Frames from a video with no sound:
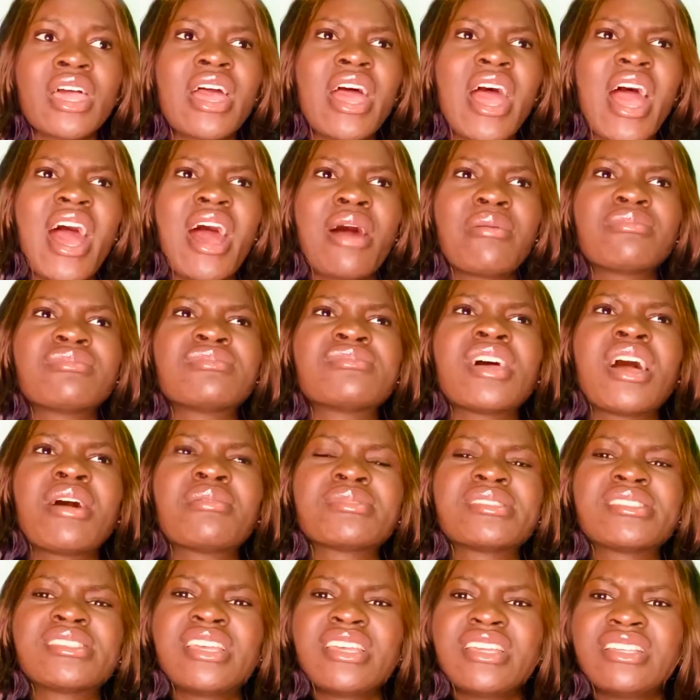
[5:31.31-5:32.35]
I'm
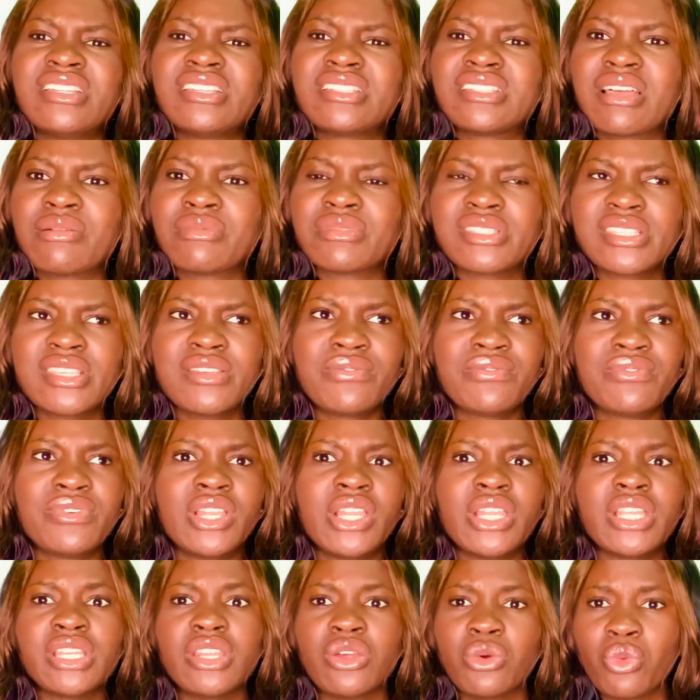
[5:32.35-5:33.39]
saying this, I'm still
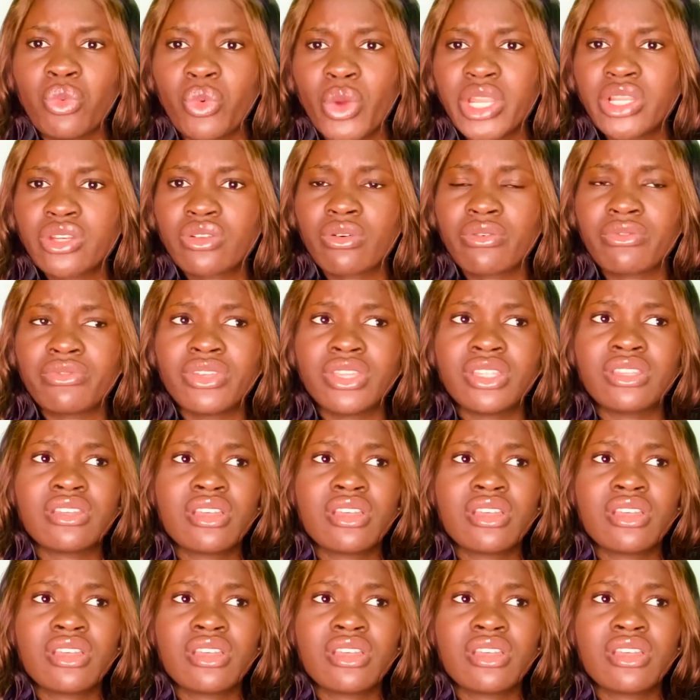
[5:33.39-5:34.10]
feeling the weight of it.